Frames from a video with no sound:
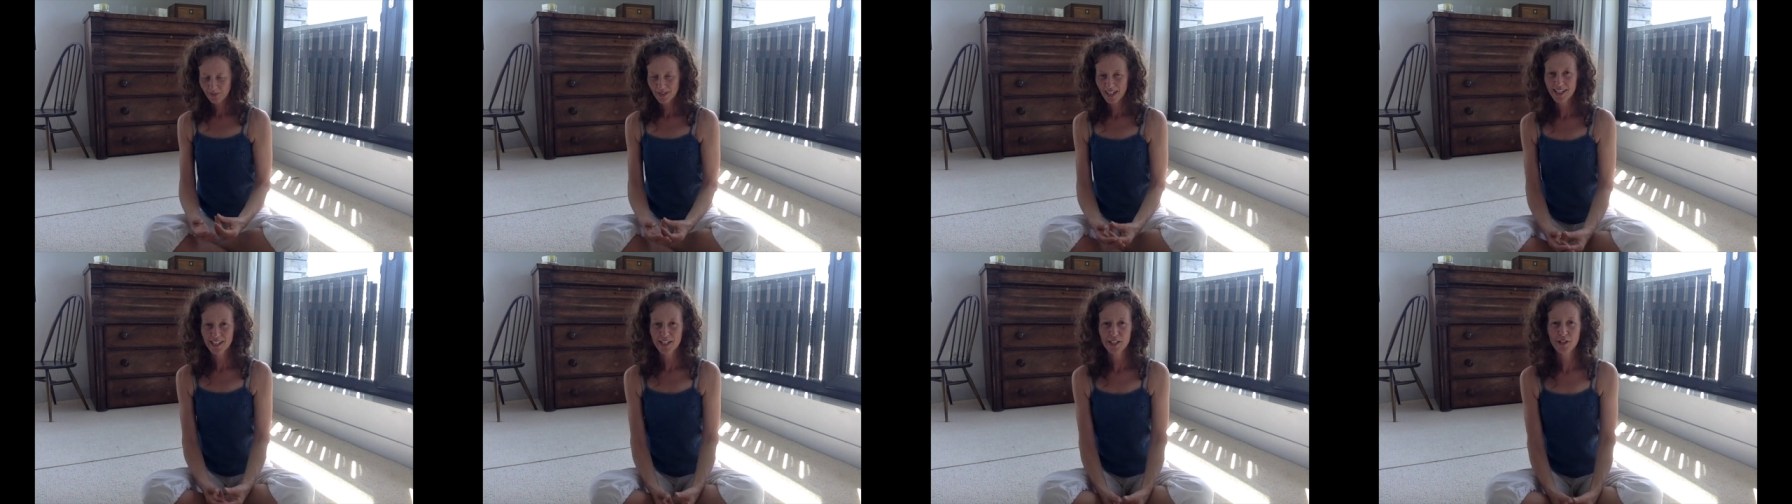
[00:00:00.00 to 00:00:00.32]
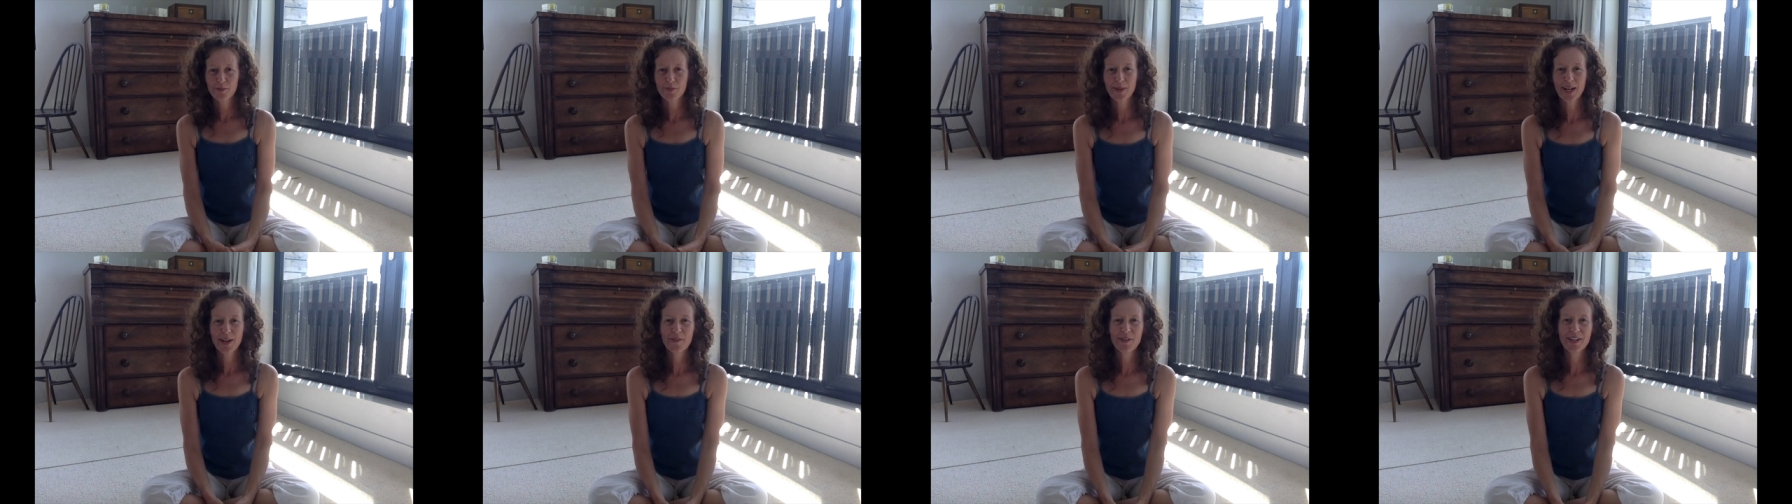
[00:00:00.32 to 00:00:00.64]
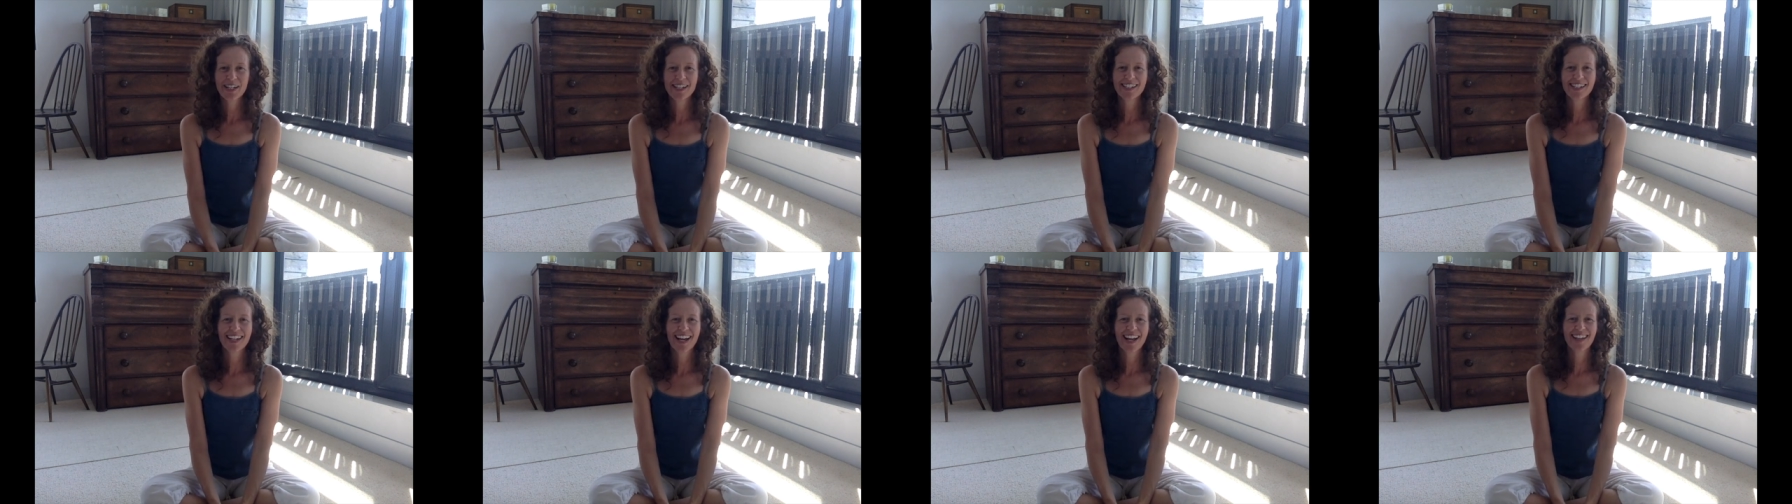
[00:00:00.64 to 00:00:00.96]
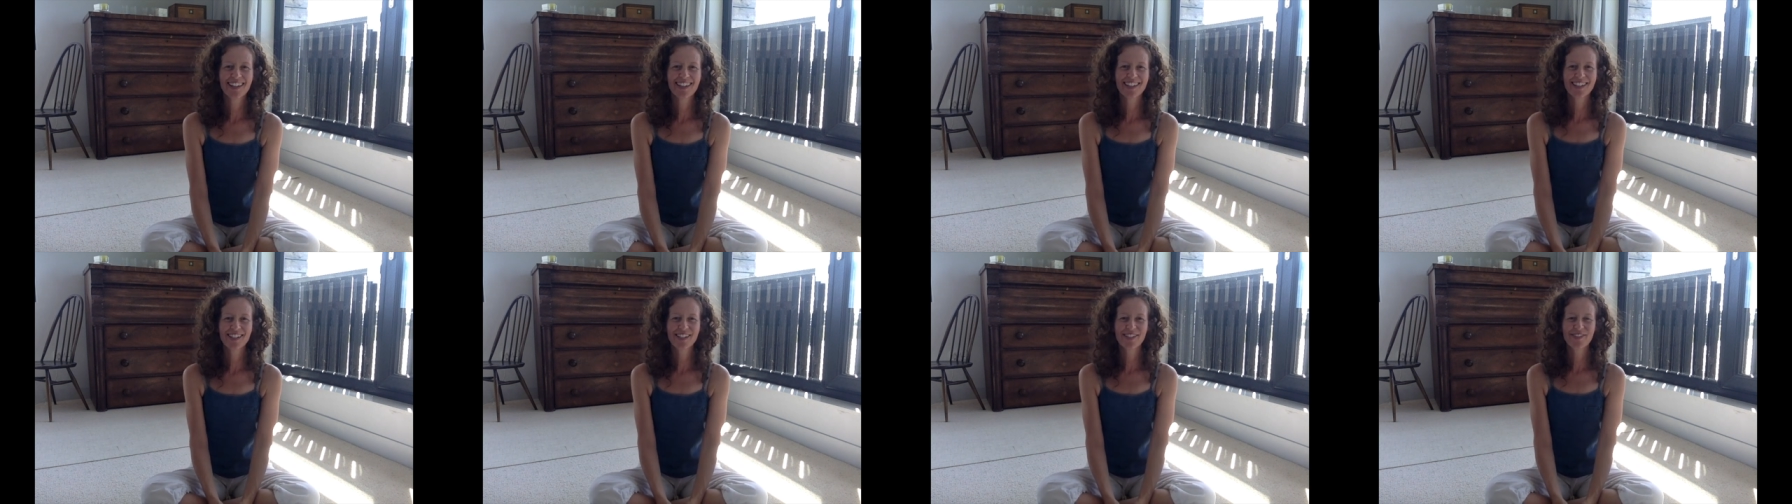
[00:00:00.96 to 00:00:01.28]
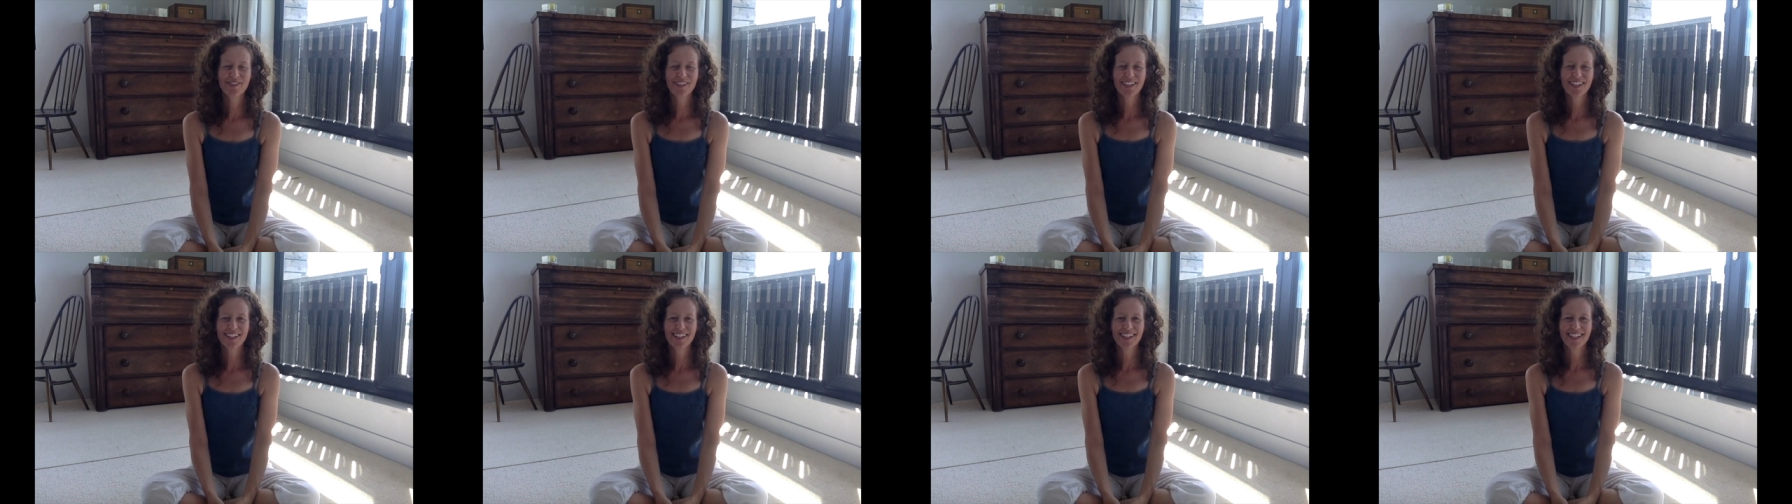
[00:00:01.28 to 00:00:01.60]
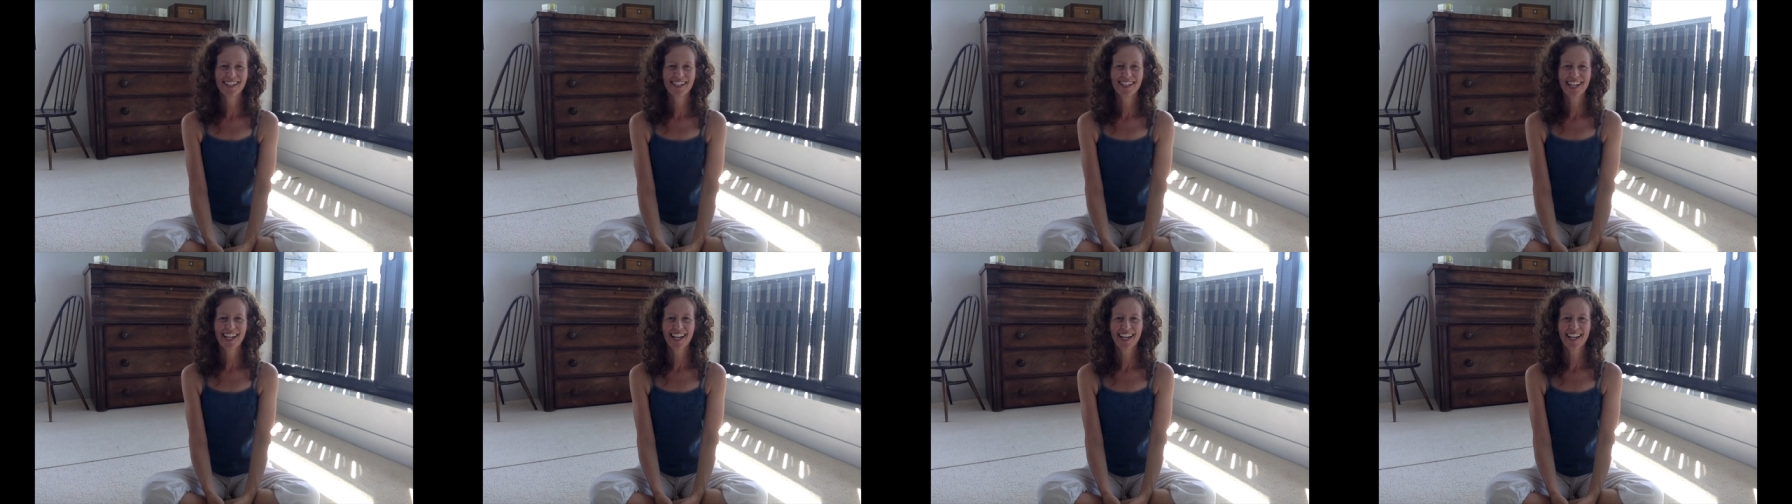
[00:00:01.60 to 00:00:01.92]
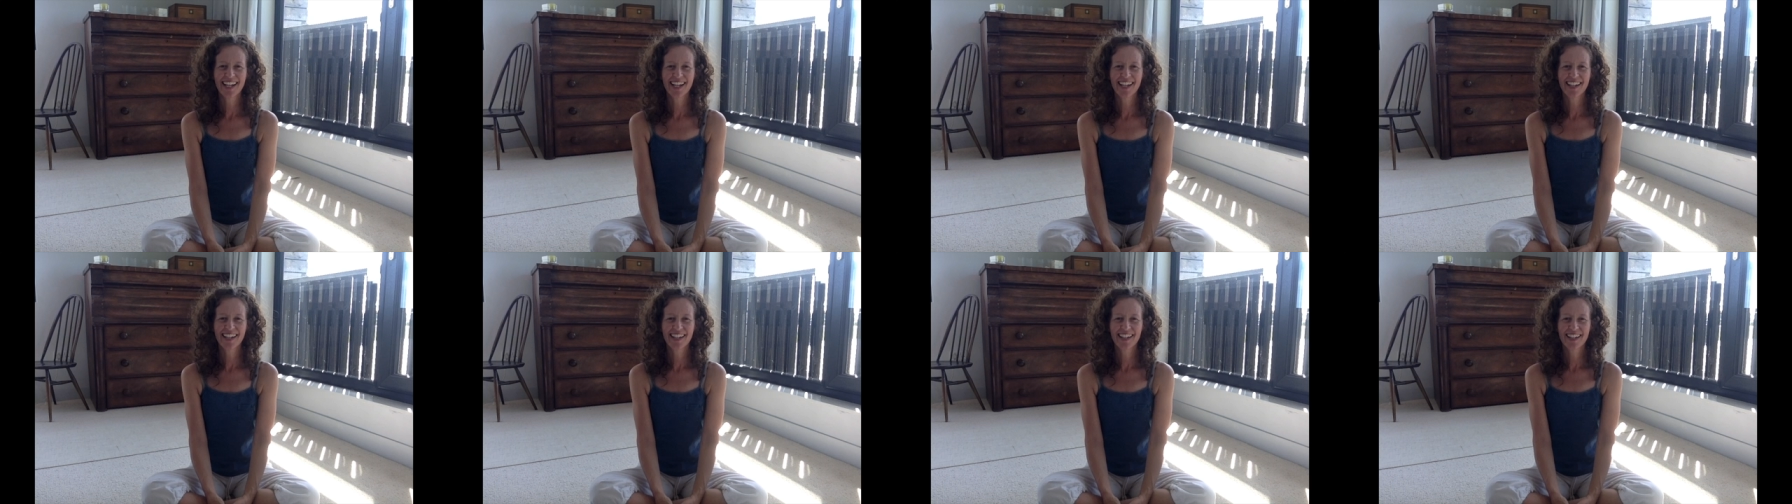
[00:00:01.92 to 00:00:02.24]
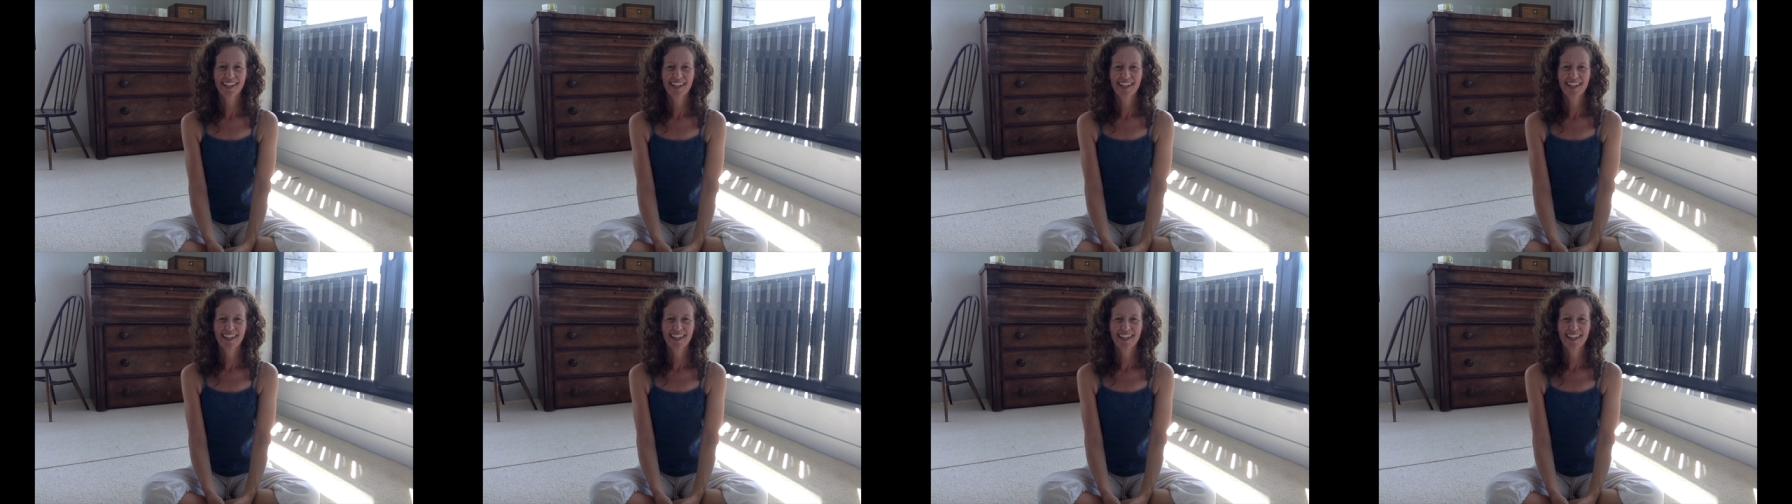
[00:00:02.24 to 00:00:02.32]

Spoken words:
So my wee challenge for you today